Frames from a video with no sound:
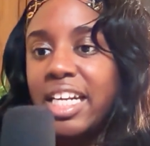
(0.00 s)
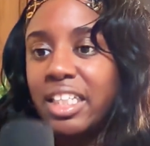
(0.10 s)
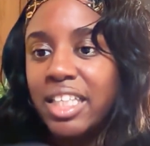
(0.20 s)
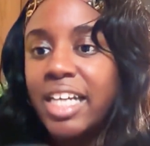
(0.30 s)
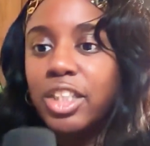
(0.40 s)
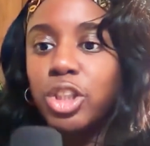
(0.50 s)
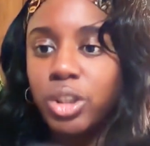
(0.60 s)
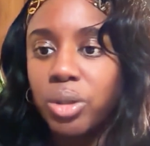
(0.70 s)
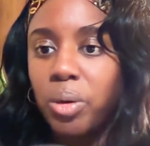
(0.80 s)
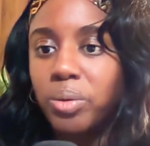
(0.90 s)
and align it to
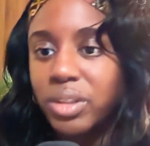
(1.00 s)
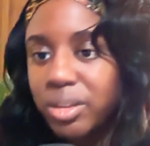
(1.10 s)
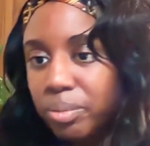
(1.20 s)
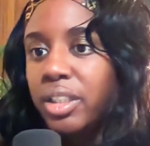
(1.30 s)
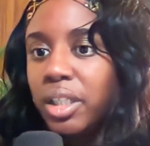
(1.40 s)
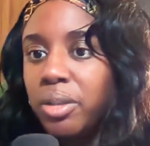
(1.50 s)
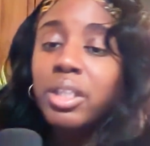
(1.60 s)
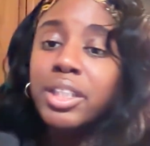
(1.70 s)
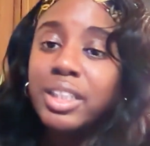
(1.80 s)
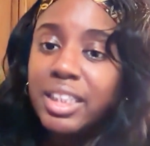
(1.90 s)
your goals. So
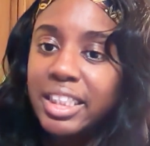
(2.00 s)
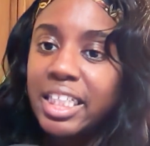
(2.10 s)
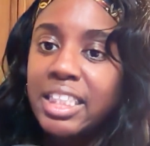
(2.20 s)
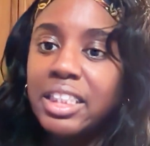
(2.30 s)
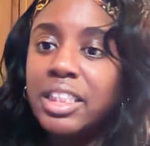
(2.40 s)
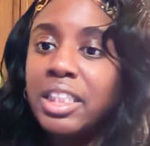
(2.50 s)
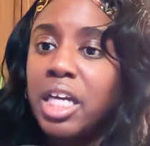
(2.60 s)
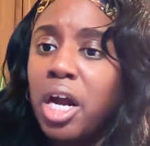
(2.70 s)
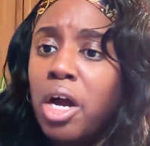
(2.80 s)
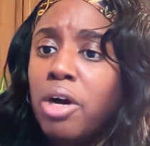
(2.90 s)
the good thing is,
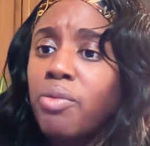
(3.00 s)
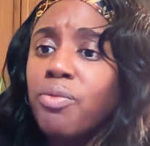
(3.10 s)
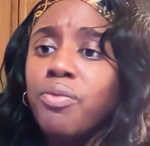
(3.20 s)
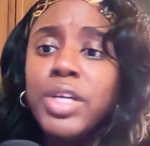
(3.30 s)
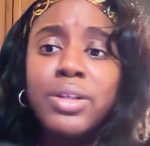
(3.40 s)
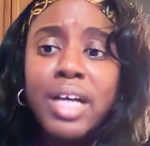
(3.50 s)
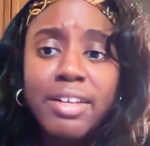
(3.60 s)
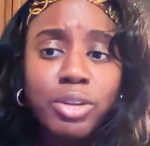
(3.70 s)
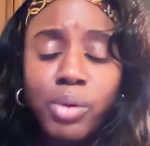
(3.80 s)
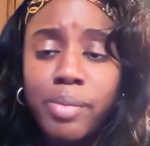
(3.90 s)
you don't
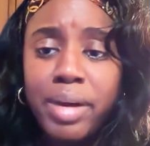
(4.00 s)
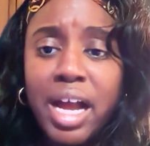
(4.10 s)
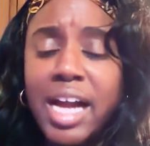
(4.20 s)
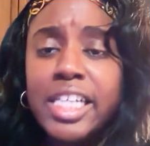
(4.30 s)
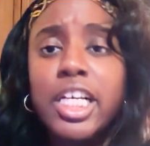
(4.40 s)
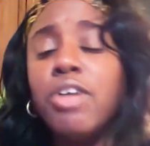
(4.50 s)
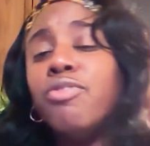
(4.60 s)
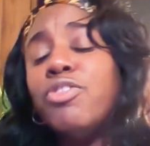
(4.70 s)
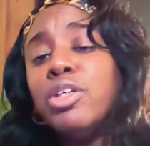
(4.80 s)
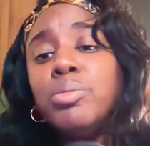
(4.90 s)
have to worry about hiring a
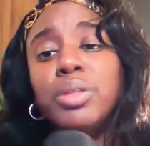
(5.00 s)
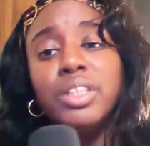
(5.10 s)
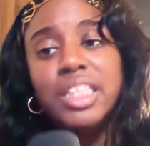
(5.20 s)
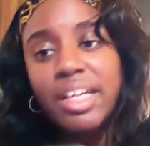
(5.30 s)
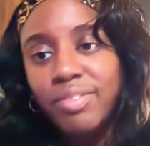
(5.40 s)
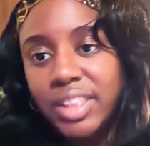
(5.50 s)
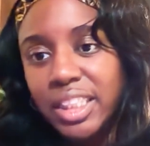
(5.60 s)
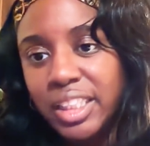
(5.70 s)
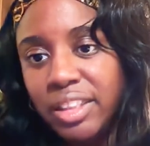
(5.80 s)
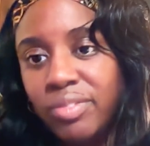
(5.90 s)
full-blown dev
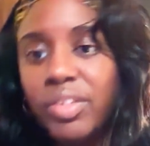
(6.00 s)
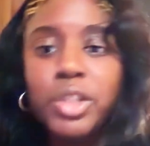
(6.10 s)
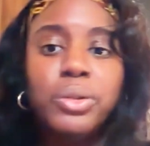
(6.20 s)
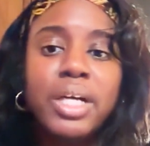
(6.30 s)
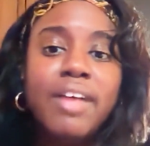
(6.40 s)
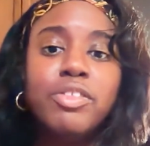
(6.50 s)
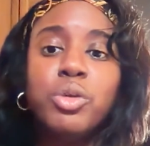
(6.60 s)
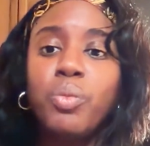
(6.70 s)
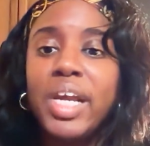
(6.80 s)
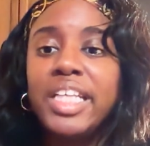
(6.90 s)
team. You don't have
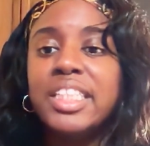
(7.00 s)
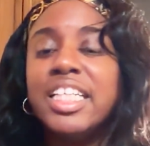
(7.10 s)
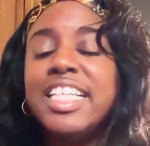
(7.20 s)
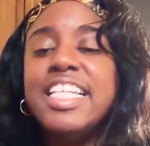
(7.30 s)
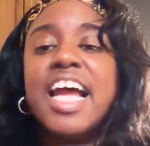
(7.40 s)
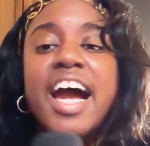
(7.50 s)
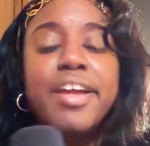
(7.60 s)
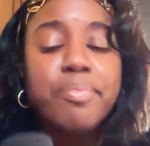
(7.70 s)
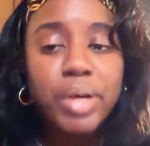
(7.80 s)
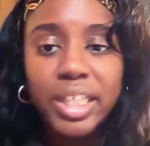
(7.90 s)
to wait
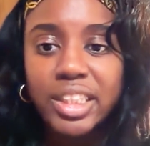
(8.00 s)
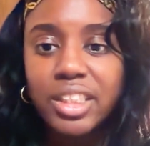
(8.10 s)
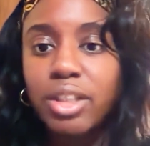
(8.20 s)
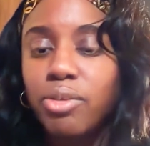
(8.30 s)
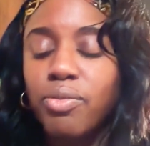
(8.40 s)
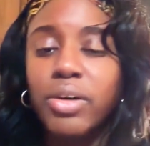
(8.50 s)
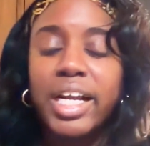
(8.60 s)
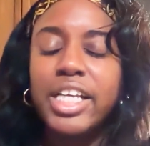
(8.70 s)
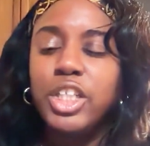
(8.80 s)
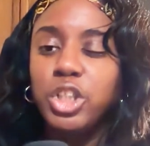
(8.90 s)
9 months for
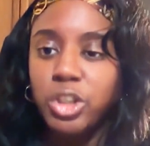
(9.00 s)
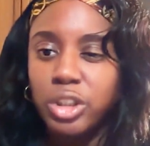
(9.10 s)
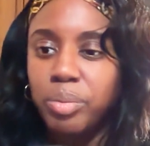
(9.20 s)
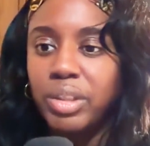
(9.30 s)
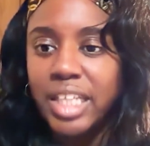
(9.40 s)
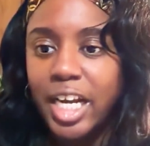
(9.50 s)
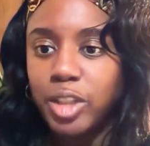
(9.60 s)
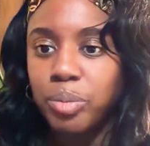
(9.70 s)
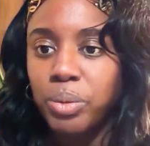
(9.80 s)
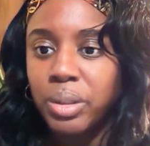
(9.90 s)
a usable
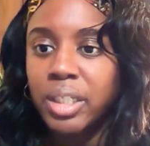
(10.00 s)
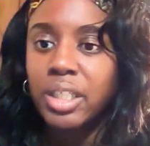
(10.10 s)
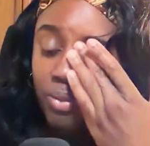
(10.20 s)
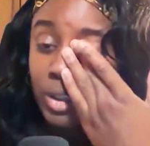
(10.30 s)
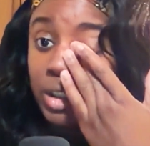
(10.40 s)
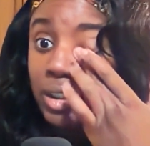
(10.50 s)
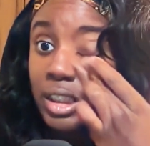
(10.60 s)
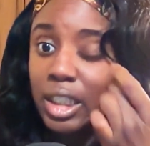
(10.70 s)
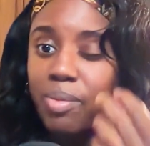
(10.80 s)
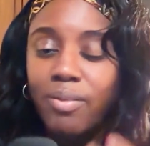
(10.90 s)
dashboard. We just
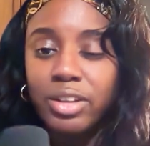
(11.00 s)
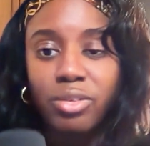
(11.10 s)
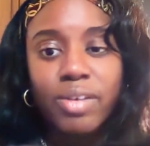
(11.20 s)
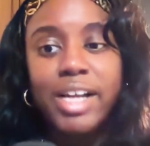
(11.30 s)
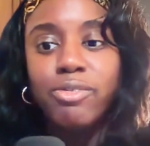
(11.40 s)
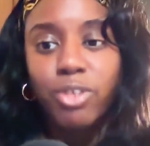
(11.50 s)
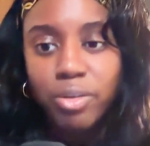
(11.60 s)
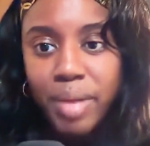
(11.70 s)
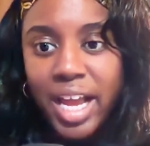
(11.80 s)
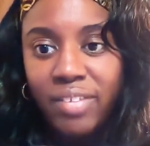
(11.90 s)
need to come up with the right
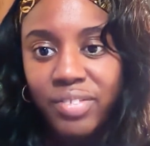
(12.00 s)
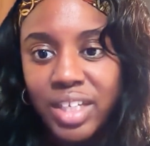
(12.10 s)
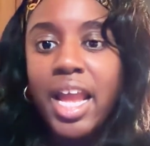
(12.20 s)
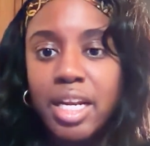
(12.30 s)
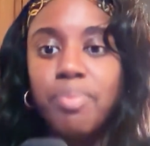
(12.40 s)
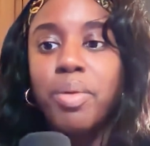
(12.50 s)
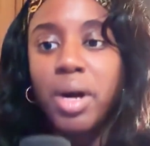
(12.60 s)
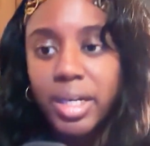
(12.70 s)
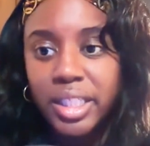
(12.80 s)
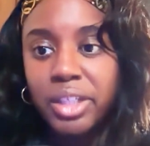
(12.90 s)
roadmap and a
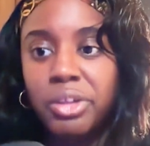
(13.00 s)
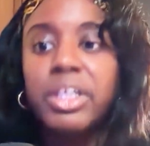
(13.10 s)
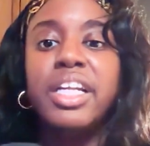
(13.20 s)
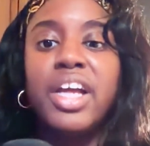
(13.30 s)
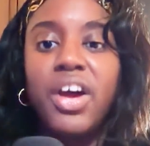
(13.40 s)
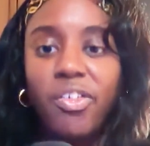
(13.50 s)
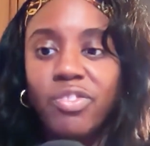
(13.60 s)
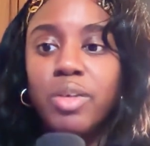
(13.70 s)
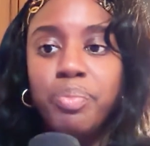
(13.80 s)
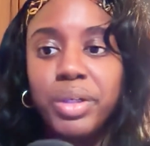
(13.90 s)
partner who can
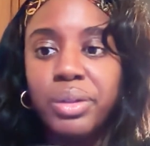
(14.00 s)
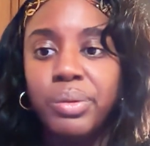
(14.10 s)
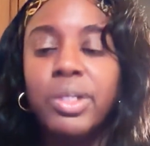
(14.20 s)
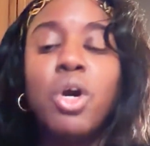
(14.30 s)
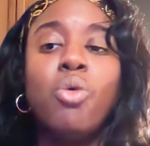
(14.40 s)
help you build